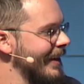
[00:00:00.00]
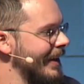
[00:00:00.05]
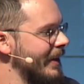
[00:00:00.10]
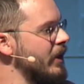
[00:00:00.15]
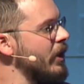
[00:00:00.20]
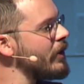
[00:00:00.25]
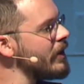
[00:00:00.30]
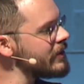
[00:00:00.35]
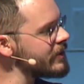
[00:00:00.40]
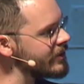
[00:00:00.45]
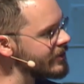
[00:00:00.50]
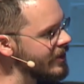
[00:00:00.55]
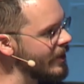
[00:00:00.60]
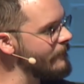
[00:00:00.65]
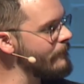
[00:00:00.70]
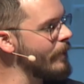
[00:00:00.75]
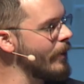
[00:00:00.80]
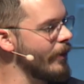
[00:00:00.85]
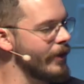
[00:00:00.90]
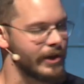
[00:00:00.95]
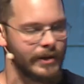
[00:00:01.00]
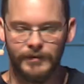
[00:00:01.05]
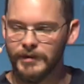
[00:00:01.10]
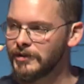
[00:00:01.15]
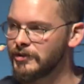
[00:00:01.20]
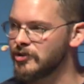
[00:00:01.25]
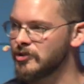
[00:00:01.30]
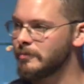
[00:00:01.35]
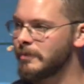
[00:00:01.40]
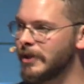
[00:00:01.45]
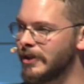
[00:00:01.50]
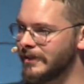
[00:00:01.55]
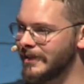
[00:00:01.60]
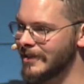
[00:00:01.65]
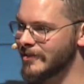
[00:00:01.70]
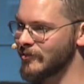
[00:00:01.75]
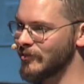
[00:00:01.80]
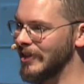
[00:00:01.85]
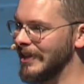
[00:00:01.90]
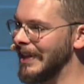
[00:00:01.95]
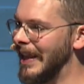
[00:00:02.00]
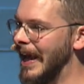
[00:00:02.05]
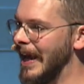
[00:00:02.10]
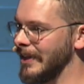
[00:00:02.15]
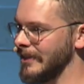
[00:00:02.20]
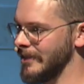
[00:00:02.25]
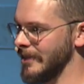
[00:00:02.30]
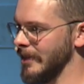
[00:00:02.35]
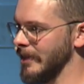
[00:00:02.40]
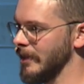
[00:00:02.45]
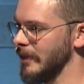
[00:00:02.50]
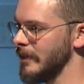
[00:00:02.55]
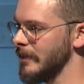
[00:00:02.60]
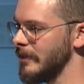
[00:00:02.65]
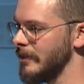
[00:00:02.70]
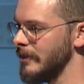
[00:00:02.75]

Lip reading: there is some part of your spirit that's relaxing.